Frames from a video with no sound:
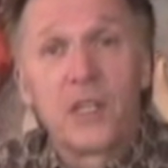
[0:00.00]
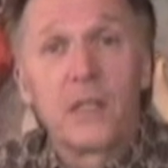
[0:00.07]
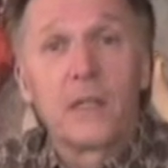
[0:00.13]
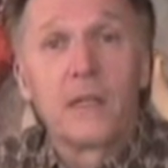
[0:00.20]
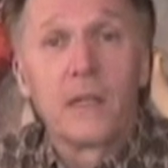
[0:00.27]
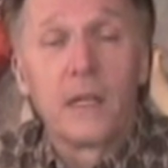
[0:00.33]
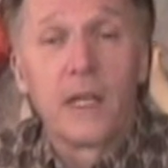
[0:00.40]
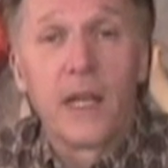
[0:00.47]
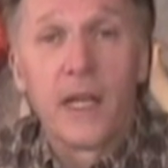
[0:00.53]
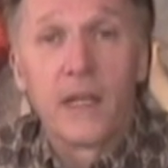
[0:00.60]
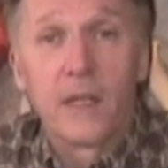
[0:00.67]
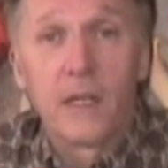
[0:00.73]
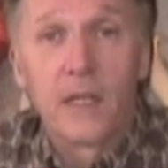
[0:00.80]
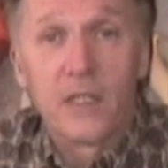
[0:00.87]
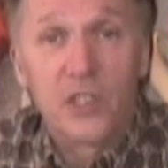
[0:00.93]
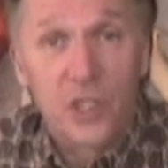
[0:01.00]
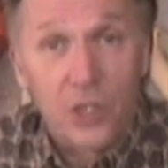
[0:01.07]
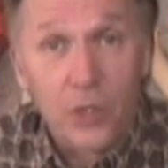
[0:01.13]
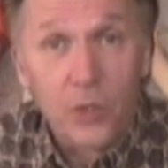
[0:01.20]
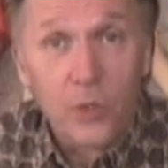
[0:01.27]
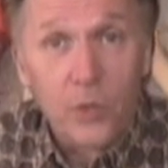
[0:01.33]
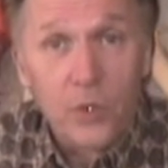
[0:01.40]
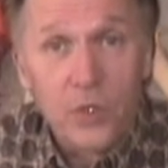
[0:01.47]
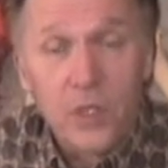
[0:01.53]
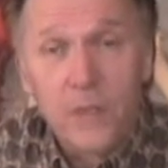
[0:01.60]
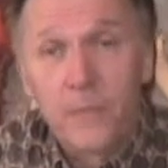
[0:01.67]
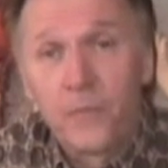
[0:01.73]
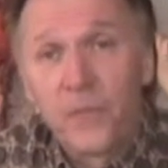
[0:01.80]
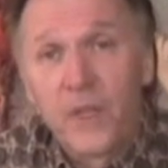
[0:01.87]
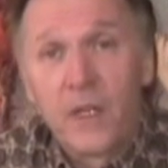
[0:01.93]
it and uh, stews,
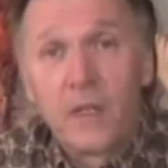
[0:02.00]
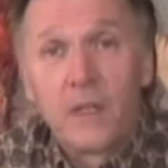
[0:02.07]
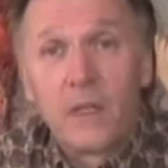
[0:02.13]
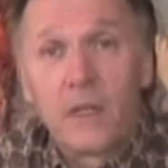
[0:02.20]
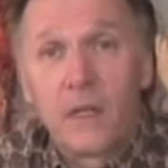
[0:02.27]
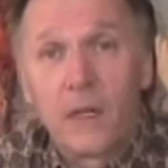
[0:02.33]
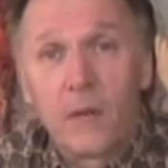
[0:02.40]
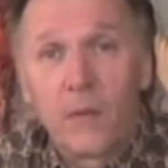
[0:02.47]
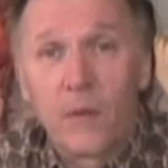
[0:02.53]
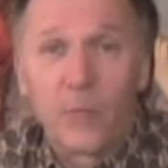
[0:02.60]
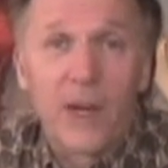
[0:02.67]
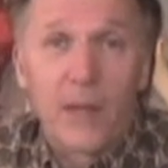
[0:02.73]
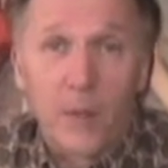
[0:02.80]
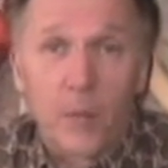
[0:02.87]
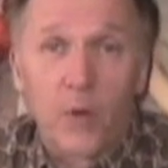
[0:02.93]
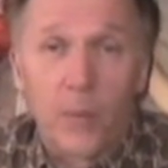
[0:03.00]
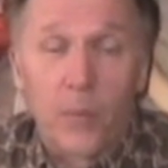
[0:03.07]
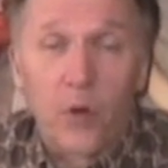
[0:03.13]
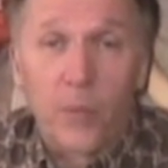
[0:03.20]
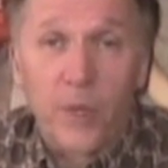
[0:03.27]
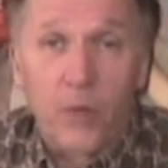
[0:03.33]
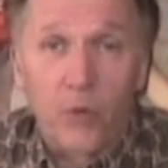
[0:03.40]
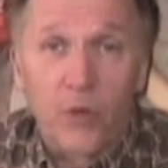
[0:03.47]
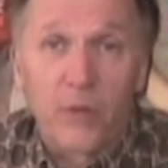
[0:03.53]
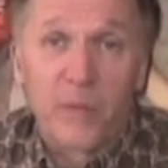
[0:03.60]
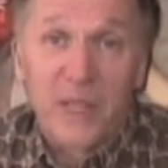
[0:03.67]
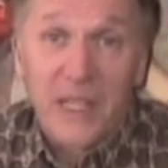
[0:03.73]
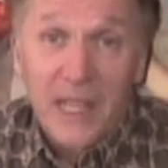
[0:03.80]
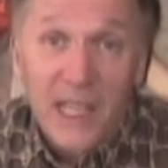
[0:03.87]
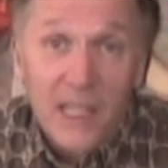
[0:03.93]
uh, probably a more appropriate word to
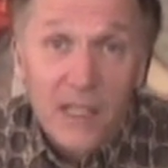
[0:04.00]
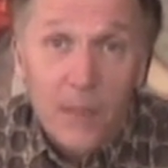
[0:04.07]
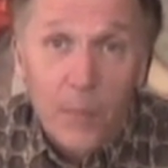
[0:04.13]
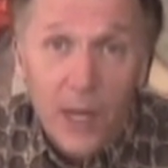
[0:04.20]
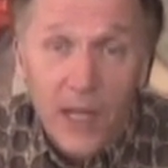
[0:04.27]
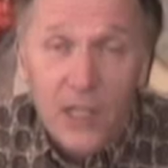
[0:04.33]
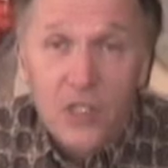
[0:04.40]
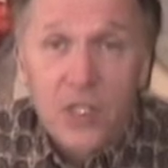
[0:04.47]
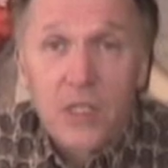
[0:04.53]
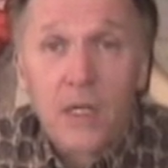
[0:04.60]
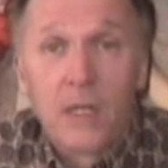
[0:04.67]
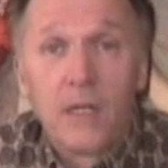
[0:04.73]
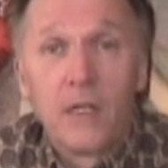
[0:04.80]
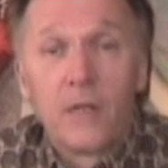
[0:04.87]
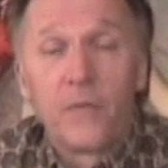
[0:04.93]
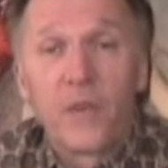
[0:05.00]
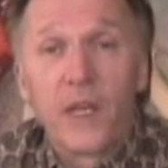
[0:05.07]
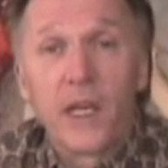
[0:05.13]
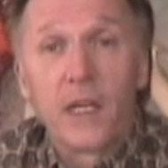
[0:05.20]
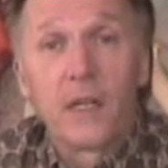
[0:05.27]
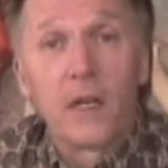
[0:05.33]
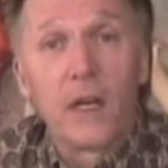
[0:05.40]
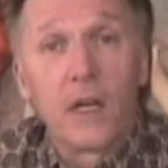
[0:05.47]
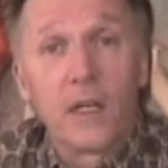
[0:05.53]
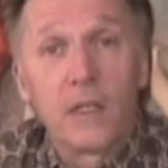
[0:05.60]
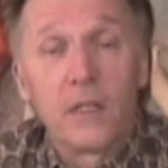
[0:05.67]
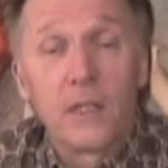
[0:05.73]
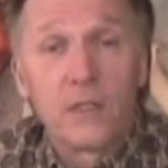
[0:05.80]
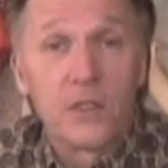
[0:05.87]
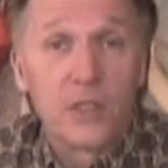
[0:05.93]
be incubates then
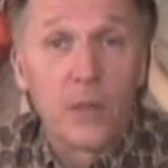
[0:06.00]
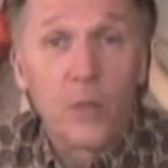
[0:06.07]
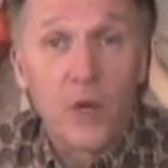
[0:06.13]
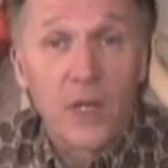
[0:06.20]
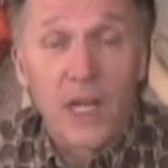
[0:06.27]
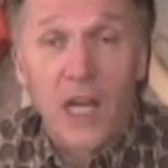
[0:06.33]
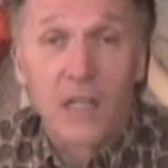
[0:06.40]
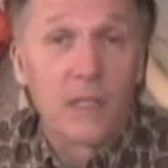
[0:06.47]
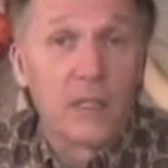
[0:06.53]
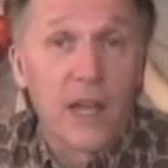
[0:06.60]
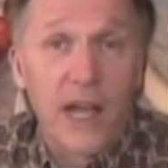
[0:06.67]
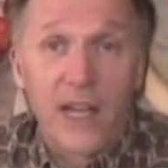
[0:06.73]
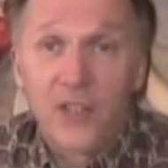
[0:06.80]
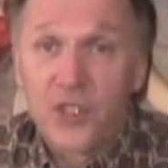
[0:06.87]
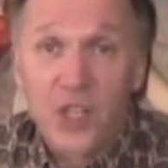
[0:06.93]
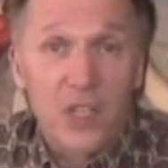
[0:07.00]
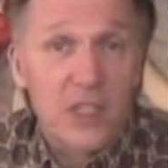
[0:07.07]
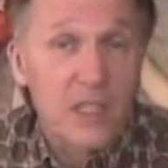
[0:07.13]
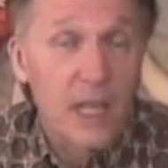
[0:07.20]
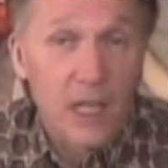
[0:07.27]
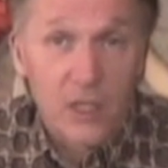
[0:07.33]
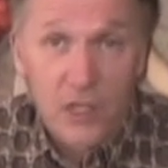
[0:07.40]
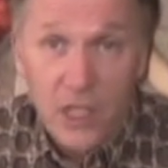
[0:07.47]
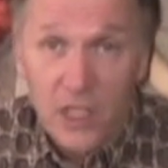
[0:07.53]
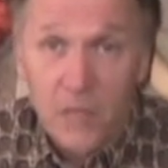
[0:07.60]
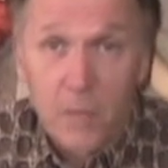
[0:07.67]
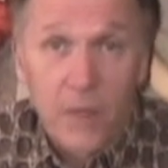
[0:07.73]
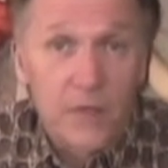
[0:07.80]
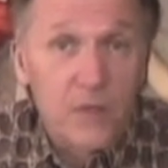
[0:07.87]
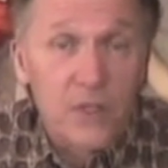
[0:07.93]
uh, somewhere down the line, six days,
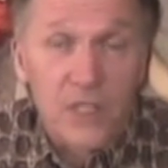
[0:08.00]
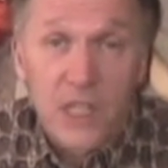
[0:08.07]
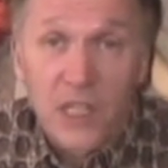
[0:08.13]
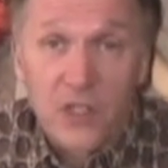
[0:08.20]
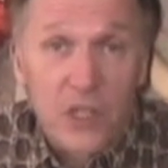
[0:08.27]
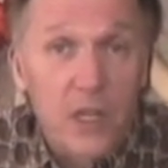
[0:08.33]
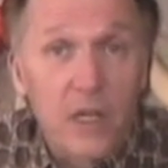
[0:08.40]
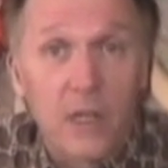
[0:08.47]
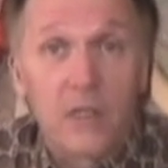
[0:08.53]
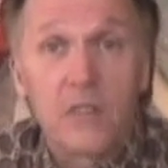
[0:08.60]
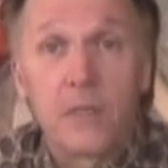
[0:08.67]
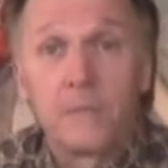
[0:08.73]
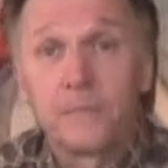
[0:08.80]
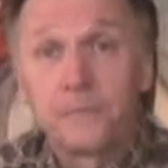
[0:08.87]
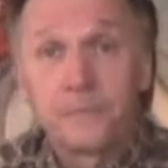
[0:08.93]
six months, or six years,